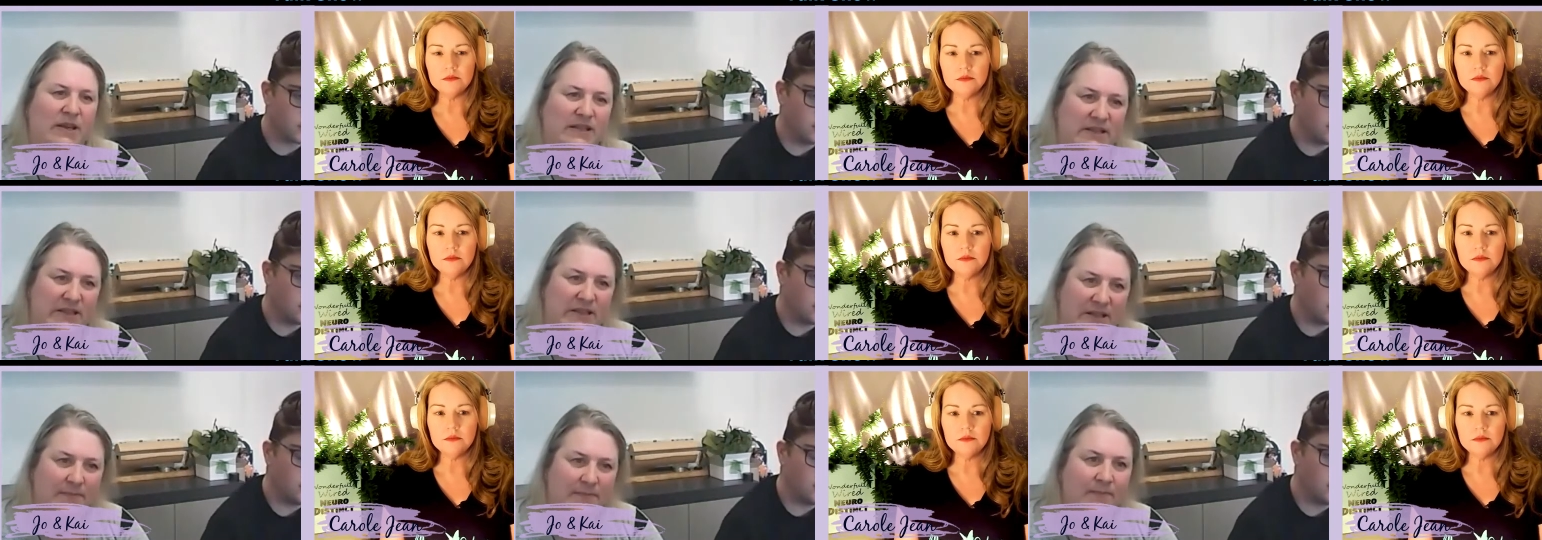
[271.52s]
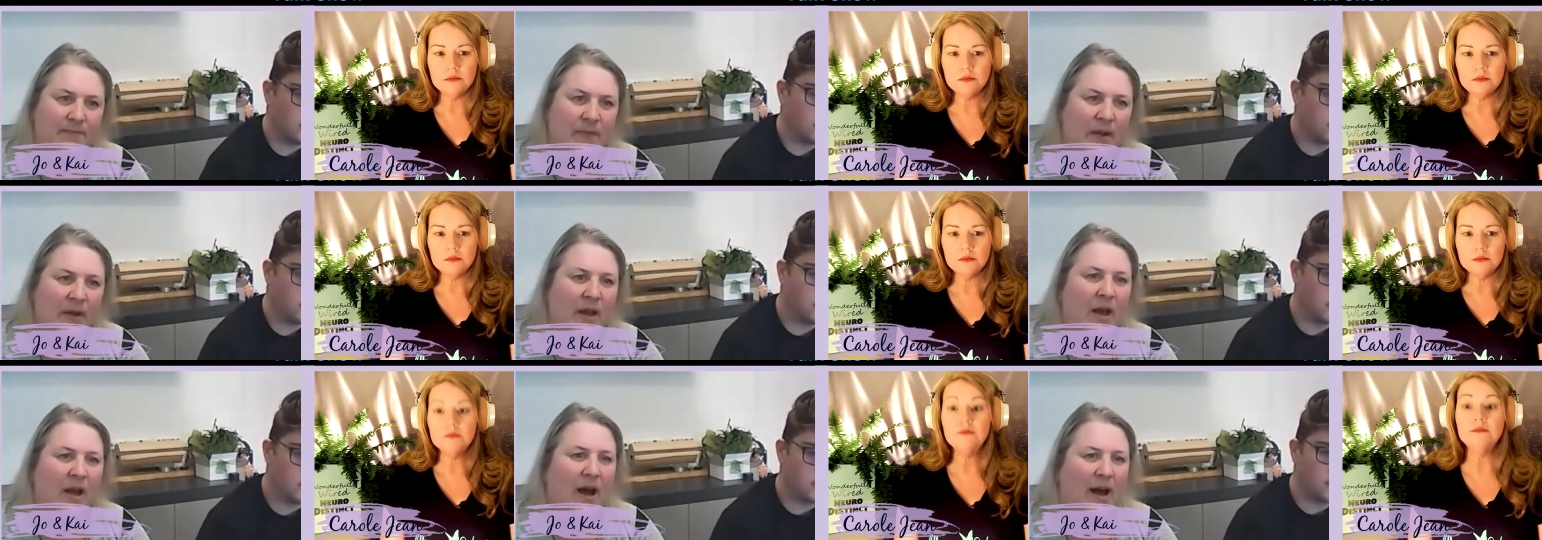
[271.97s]
Speaker 1: stim,
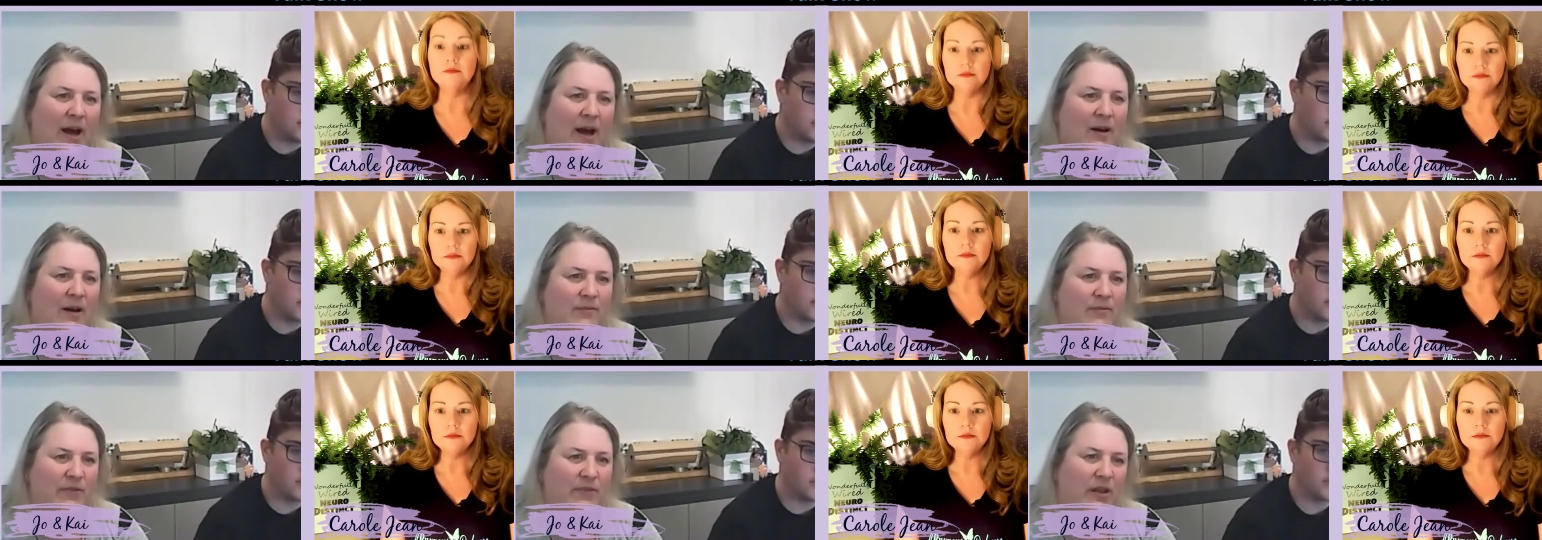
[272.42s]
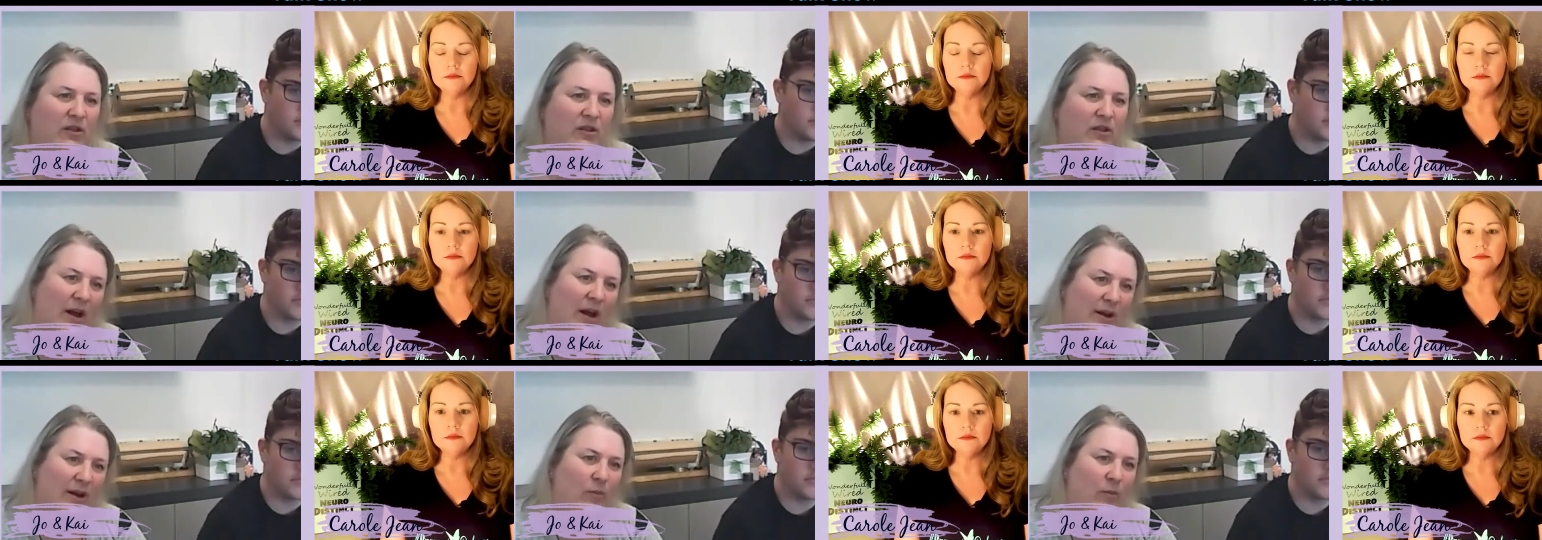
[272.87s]
the
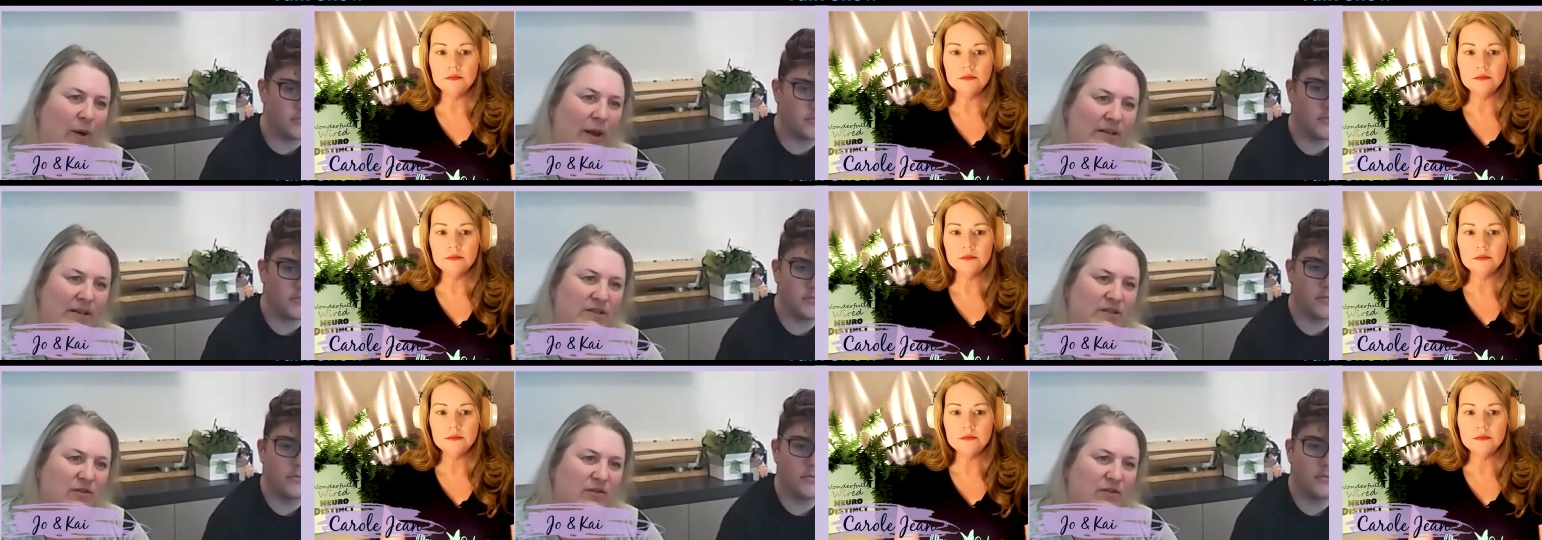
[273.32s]
lighter weight's